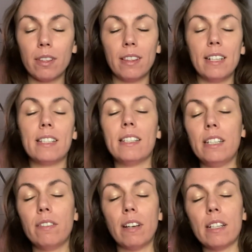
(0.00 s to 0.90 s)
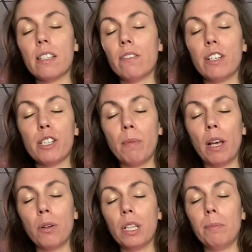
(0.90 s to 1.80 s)
this defensiveness may
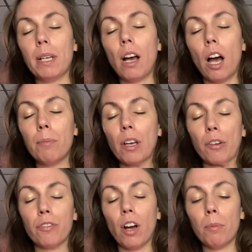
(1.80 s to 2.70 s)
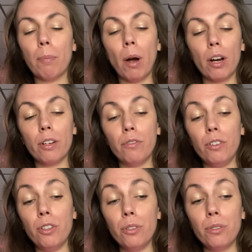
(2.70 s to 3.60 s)
only be coming from a part of
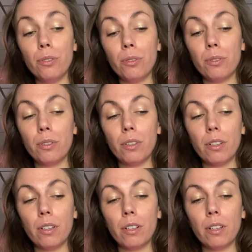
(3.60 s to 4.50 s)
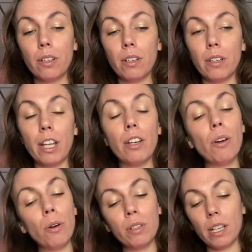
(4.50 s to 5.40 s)
you that you're
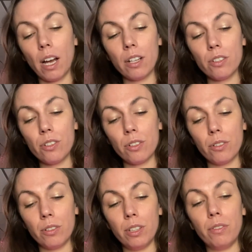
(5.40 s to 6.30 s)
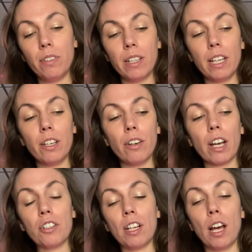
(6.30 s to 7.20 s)
holding on to and you feel like you're
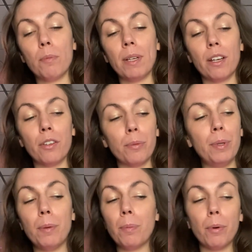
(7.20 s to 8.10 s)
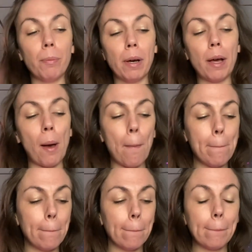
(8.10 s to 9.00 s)
actually helping other people, but
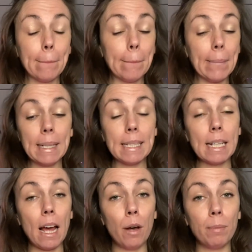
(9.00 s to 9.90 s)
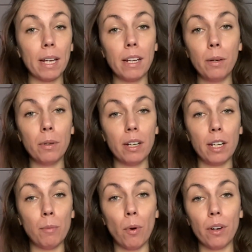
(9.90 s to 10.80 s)
it's not helping anyone
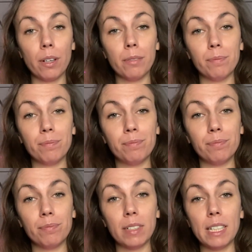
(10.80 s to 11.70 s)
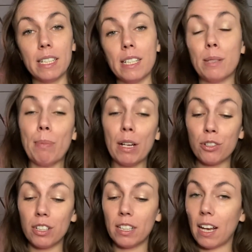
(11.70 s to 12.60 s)
anymore. And it's
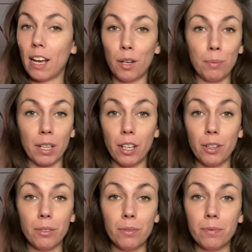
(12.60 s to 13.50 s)
especially not helping you.